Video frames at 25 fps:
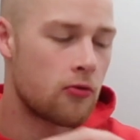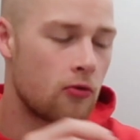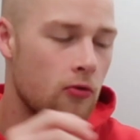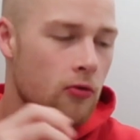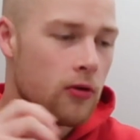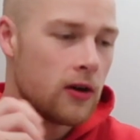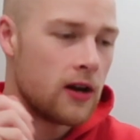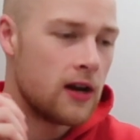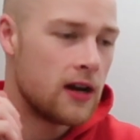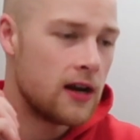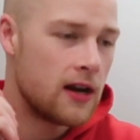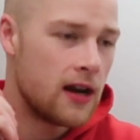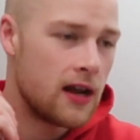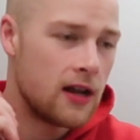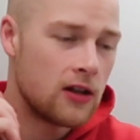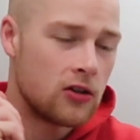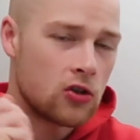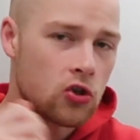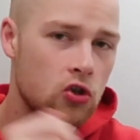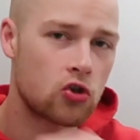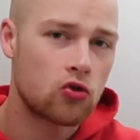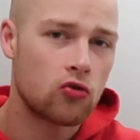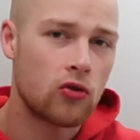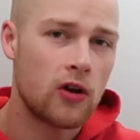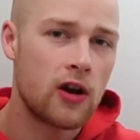protein in
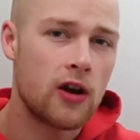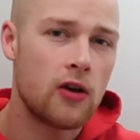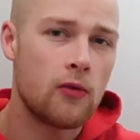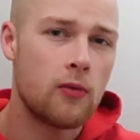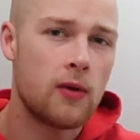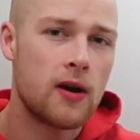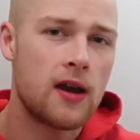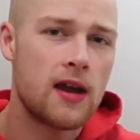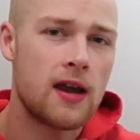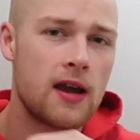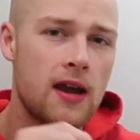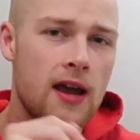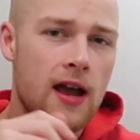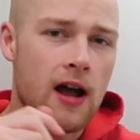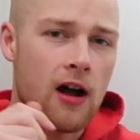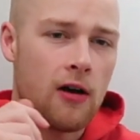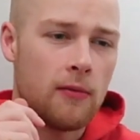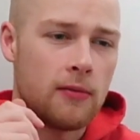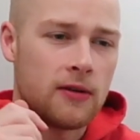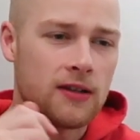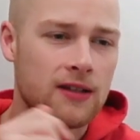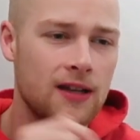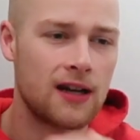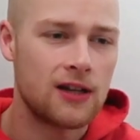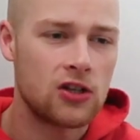straight away,
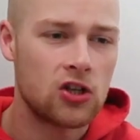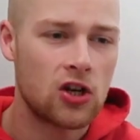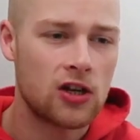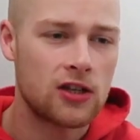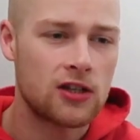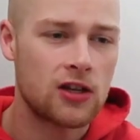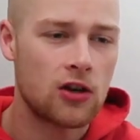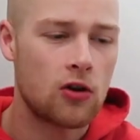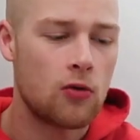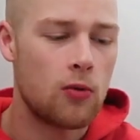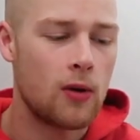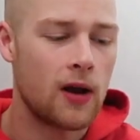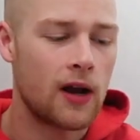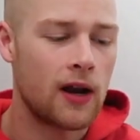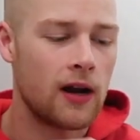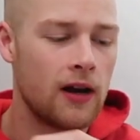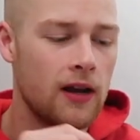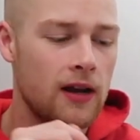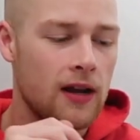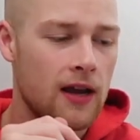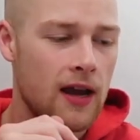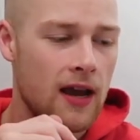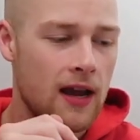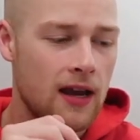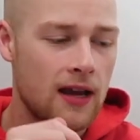help us digest it
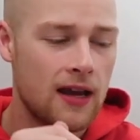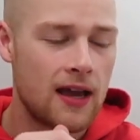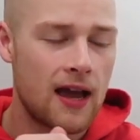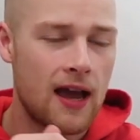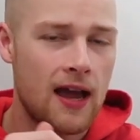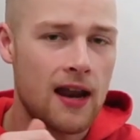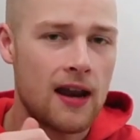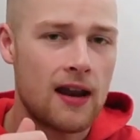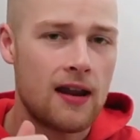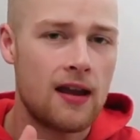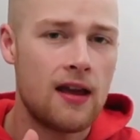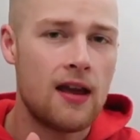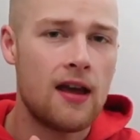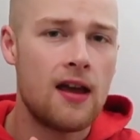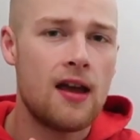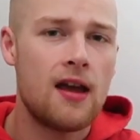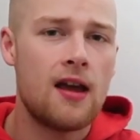quickly, and get